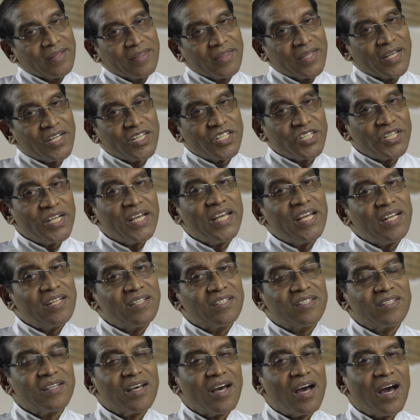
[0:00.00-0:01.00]
The
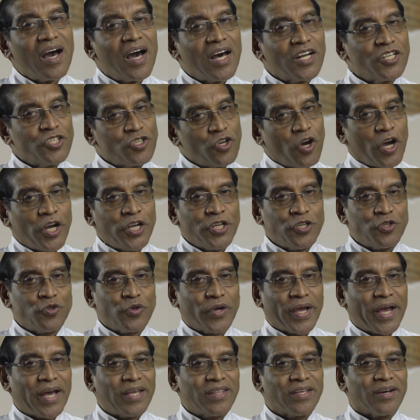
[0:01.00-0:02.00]
sheets are joined
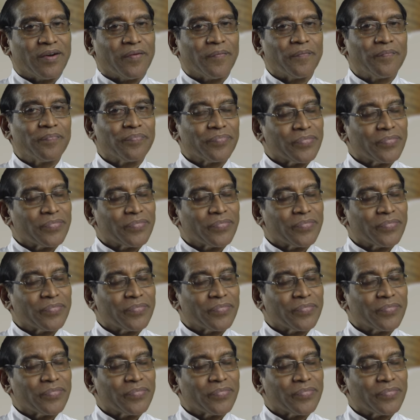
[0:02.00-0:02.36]
together